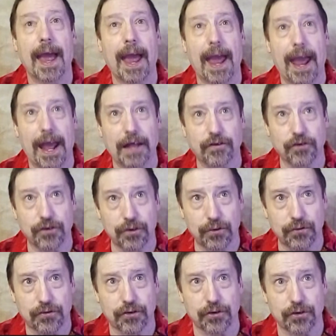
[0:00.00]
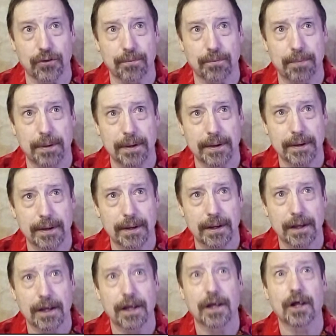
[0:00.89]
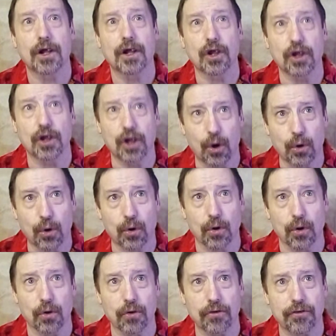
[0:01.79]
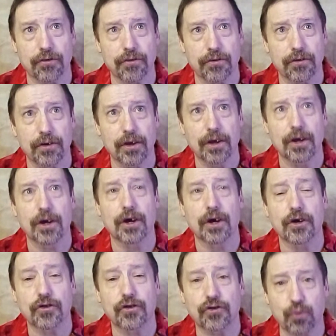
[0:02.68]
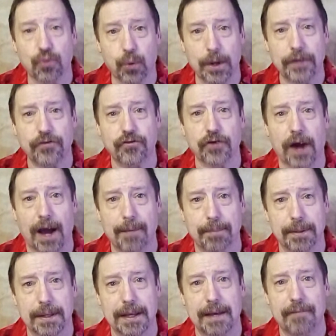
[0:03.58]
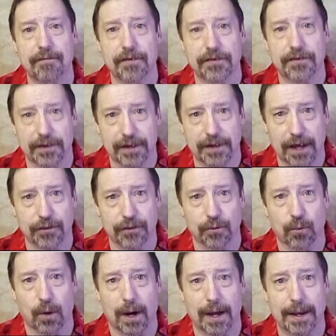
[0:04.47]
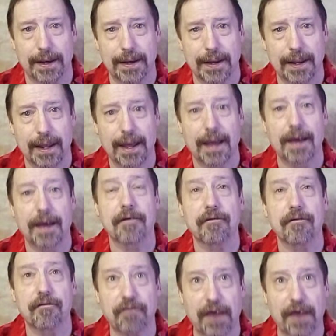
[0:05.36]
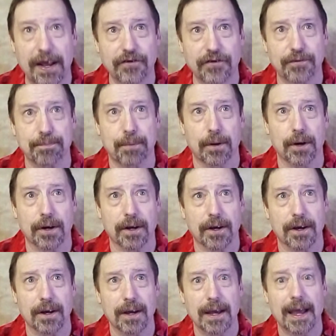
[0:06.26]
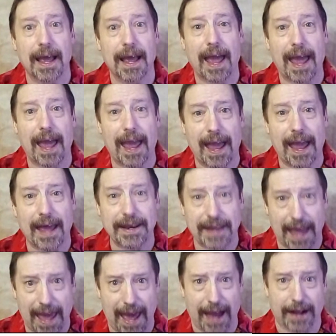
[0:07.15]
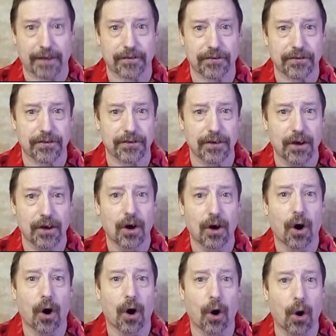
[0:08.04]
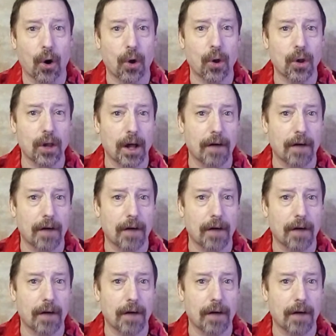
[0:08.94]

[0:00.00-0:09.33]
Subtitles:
and YouTube, Locals, Twitch, I believe, is another one, Facebook, and X. All